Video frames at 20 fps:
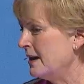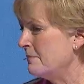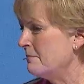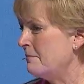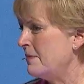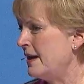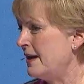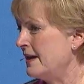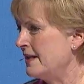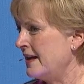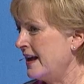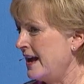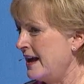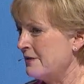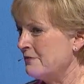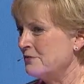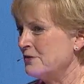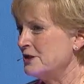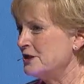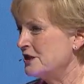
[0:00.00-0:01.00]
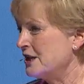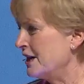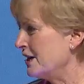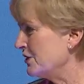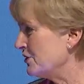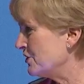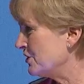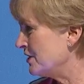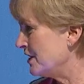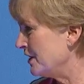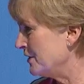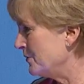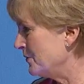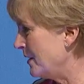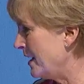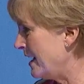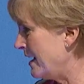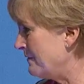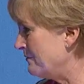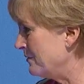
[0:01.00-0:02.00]
by every touch that you
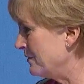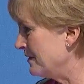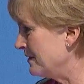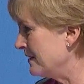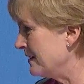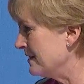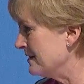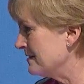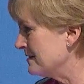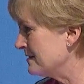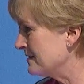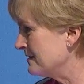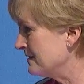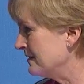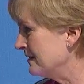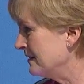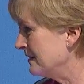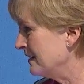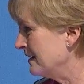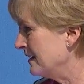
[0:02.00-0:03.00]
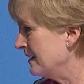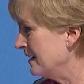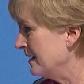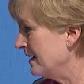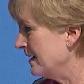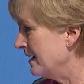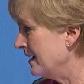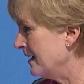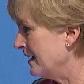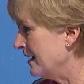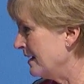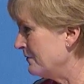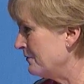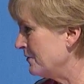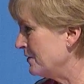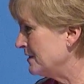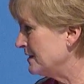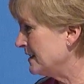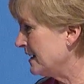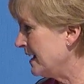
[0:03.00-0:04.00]
have with us.
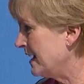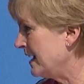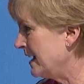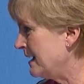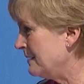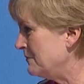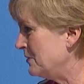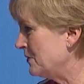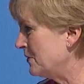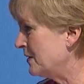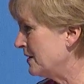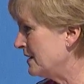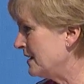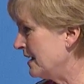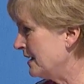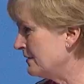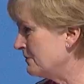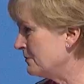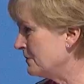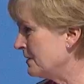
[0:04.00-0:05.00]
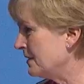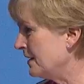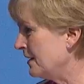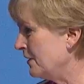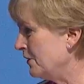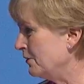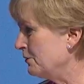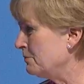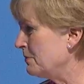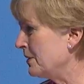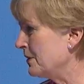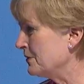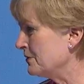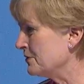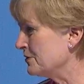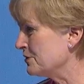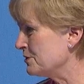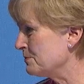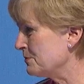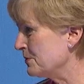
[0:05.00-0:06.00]
Every time you connect with a
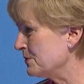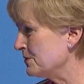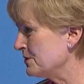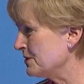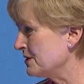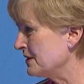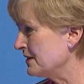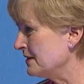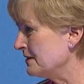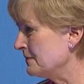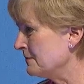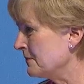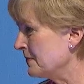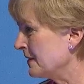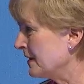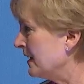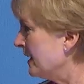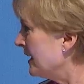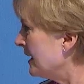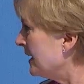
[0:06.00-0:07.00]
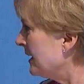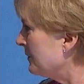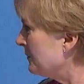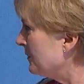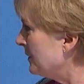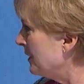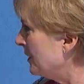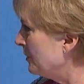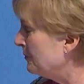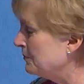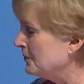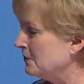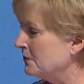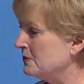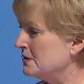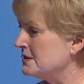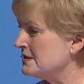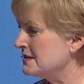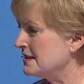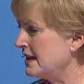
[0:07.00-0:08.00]
HealthPartners person, it will help you
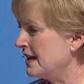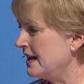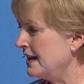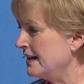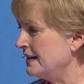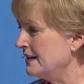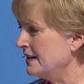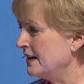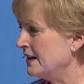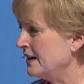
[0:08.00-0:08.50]
decide